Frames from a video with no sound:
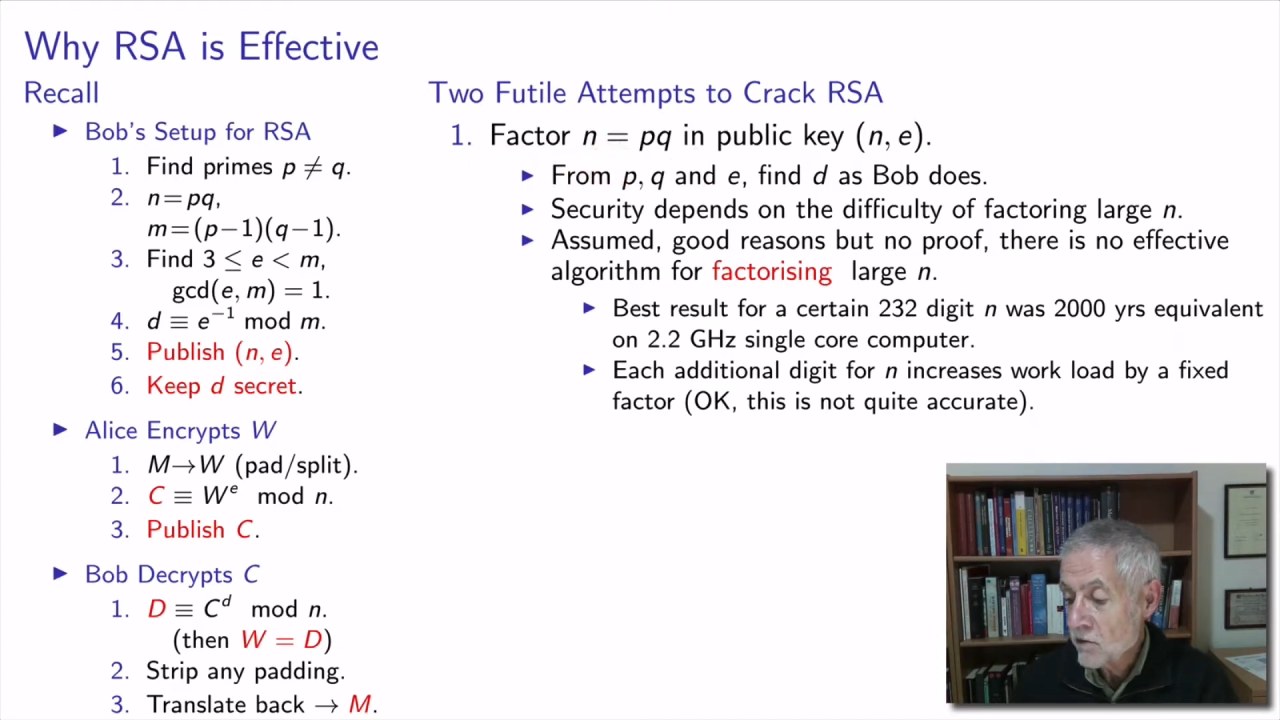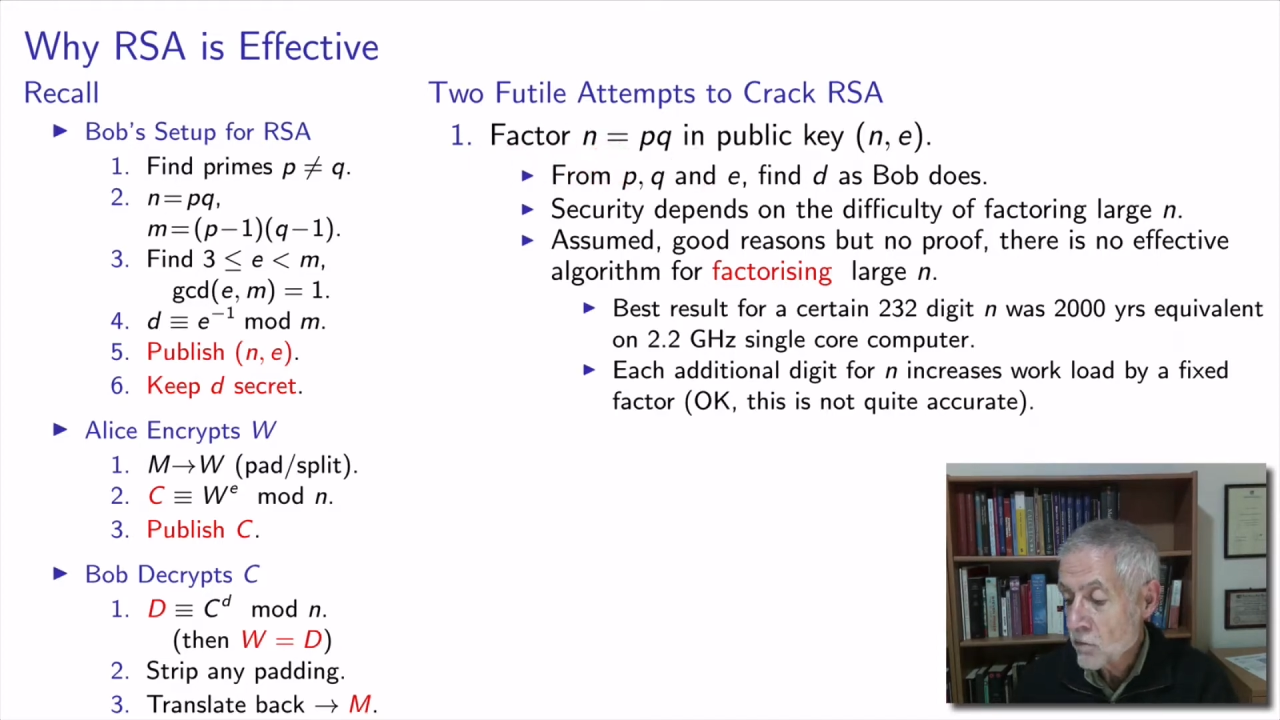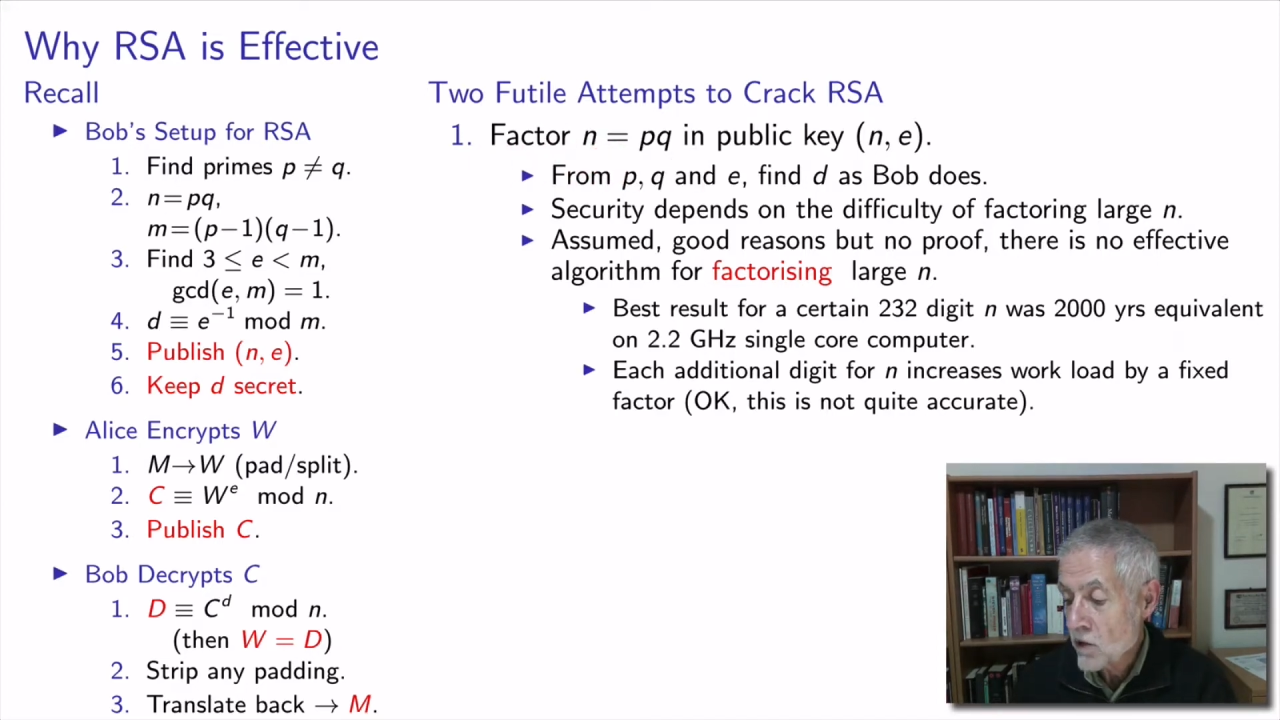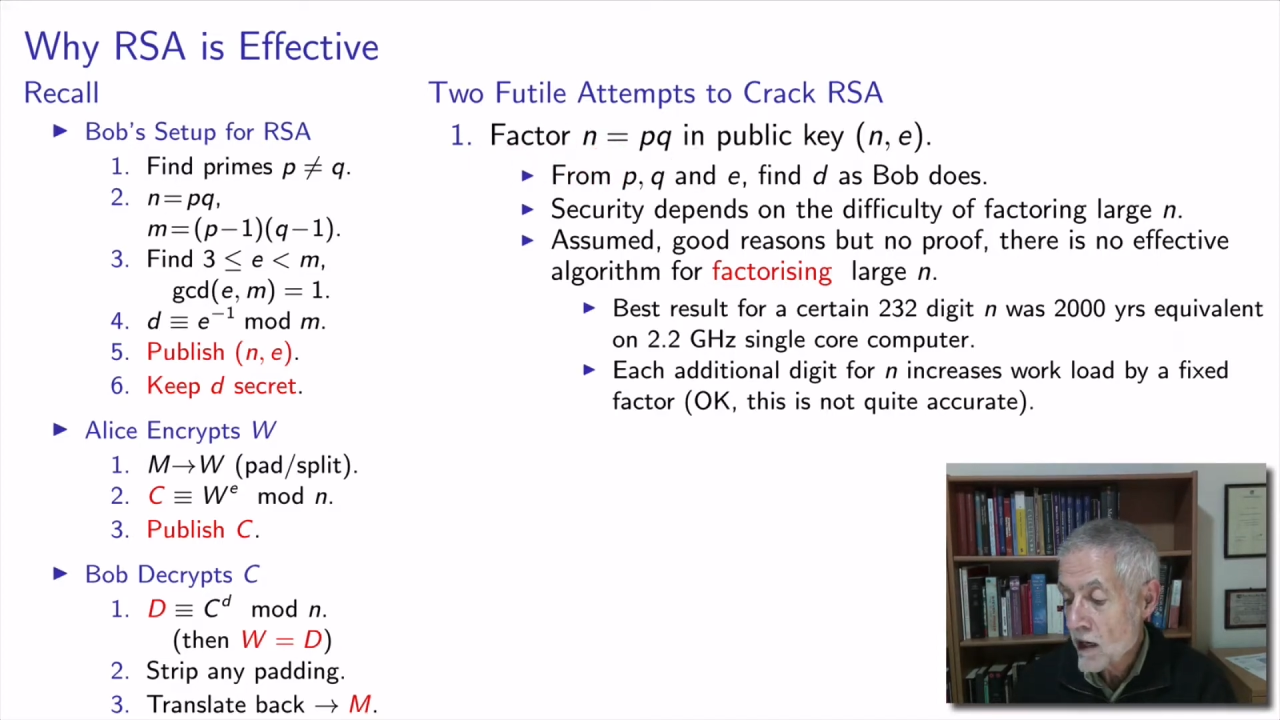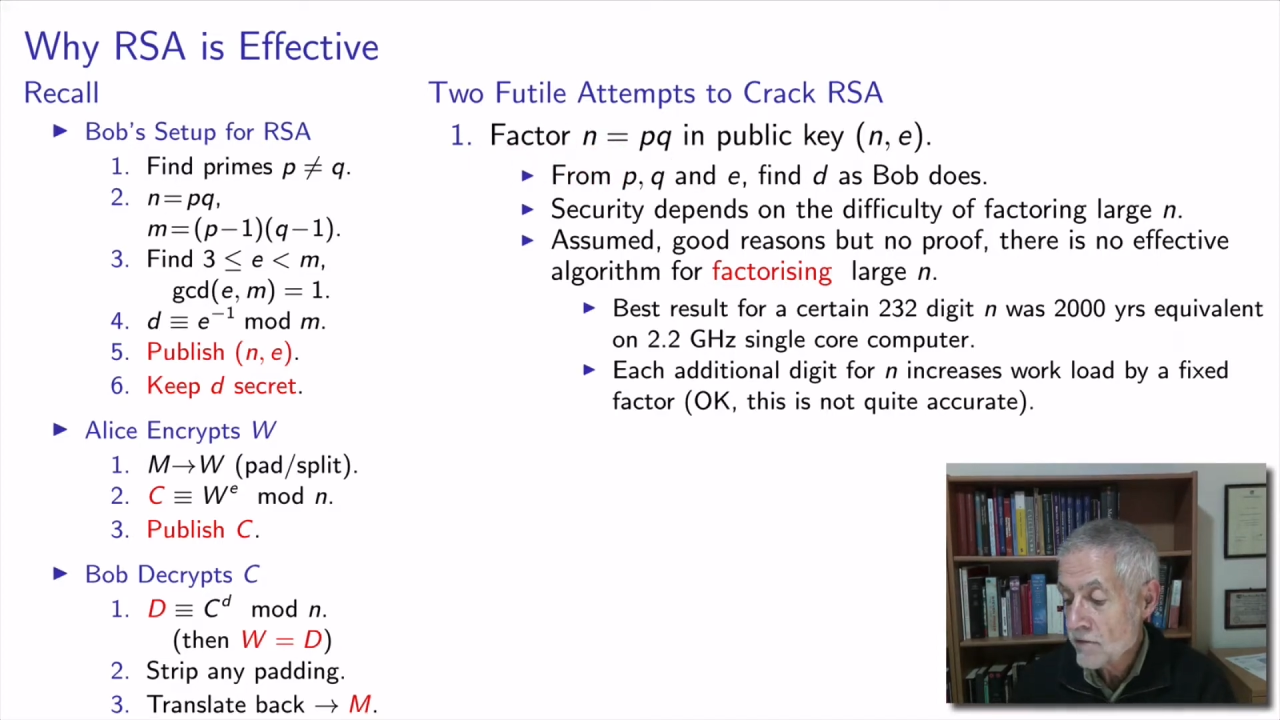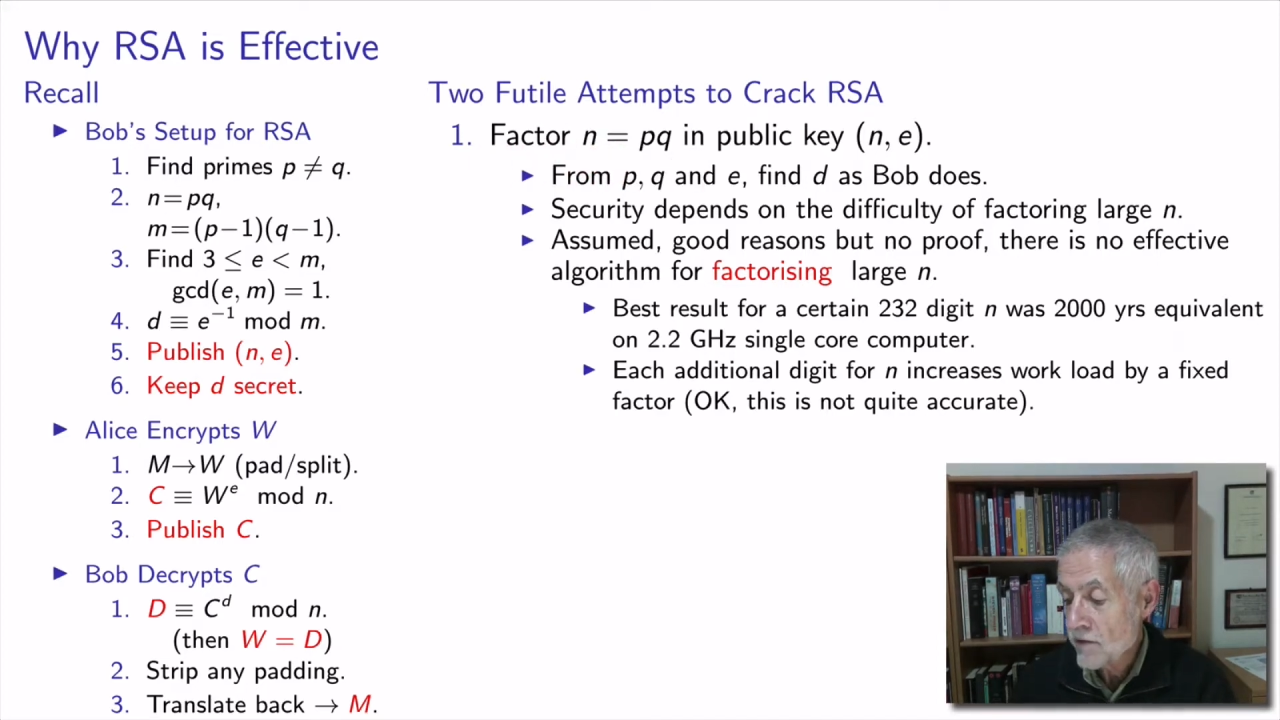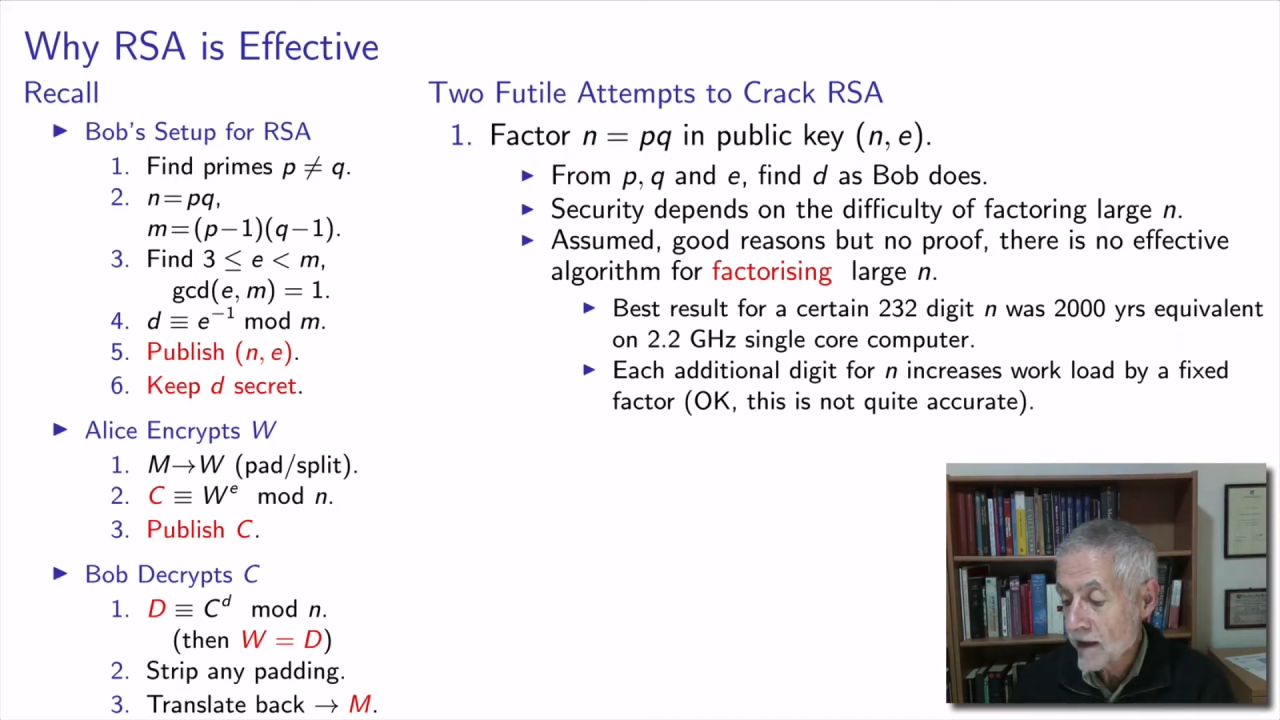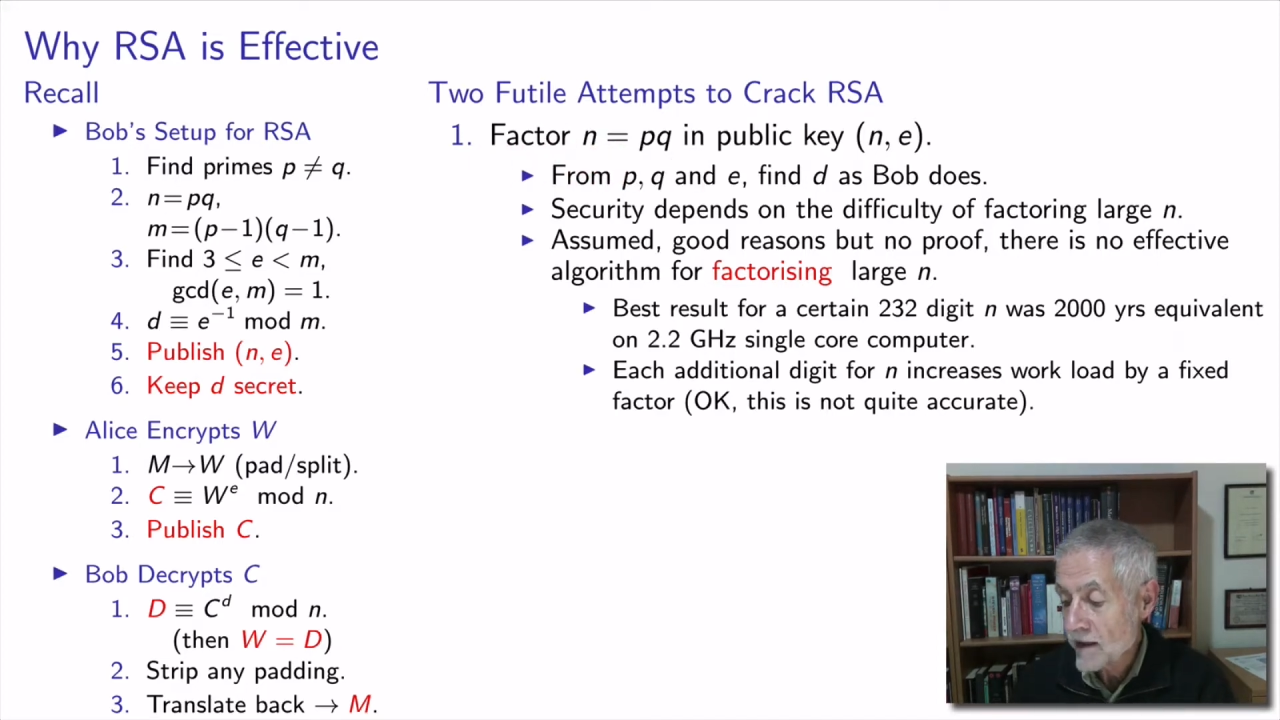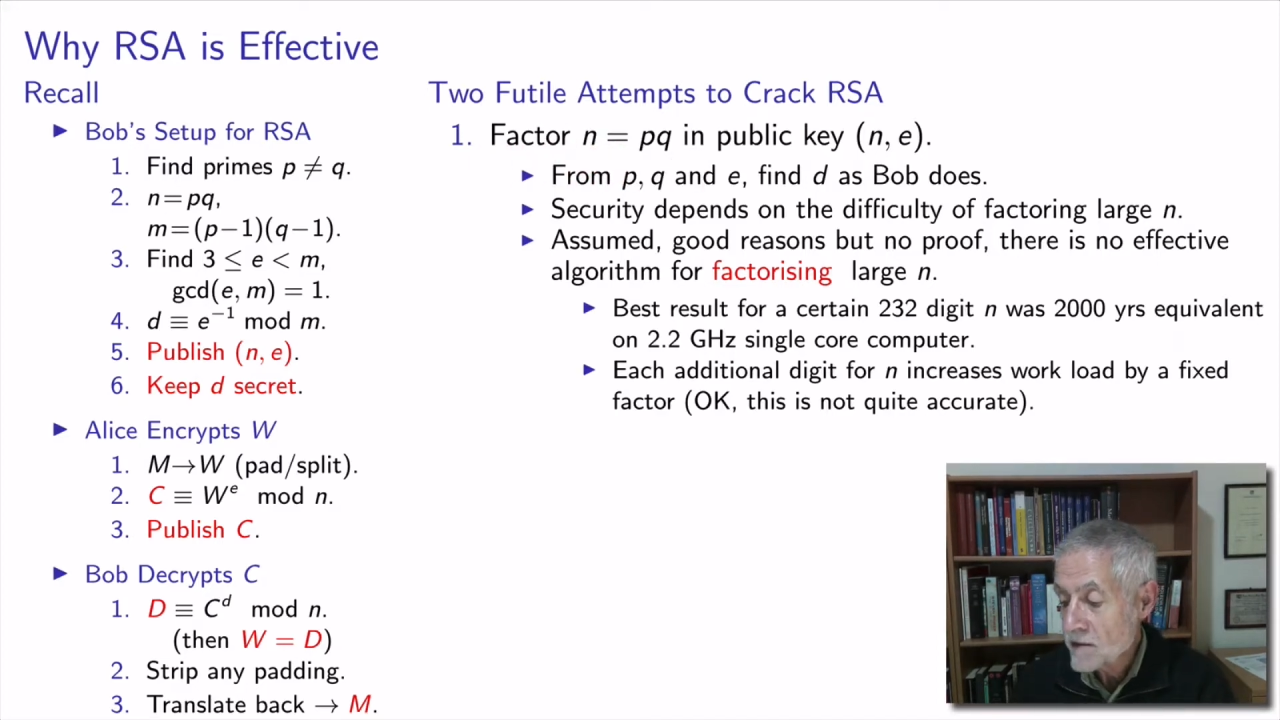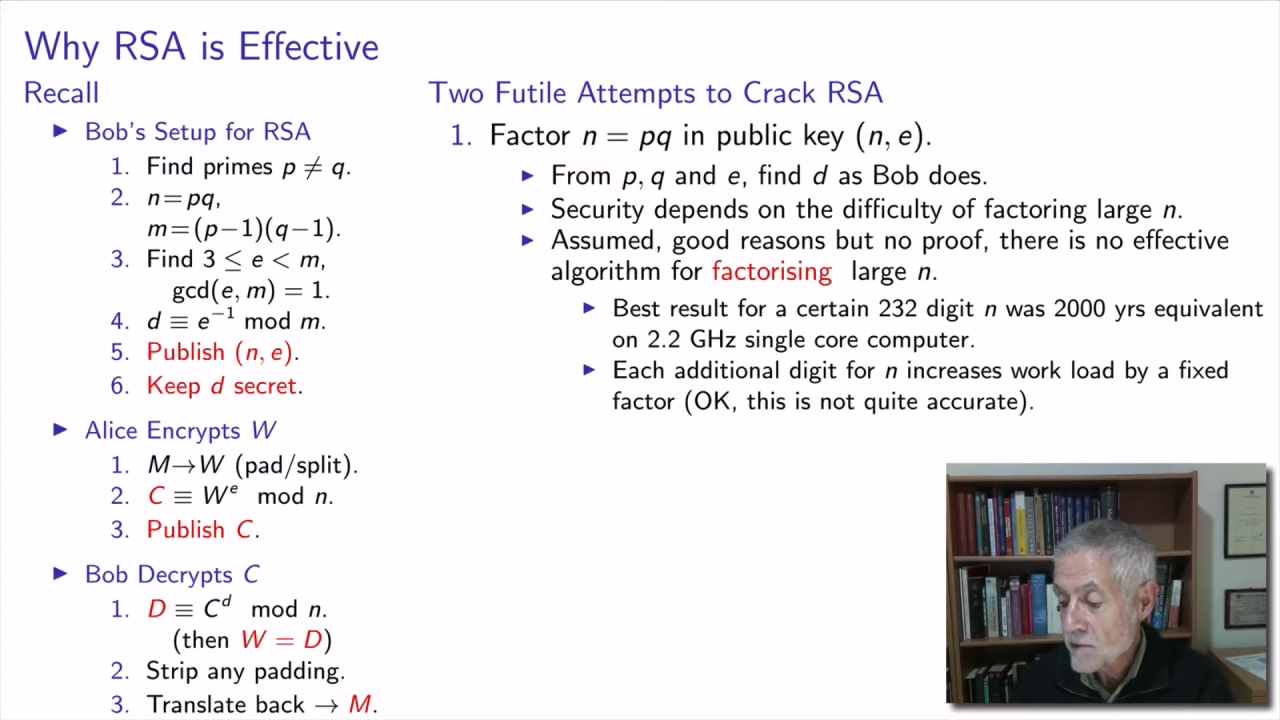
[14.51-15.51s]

prime factors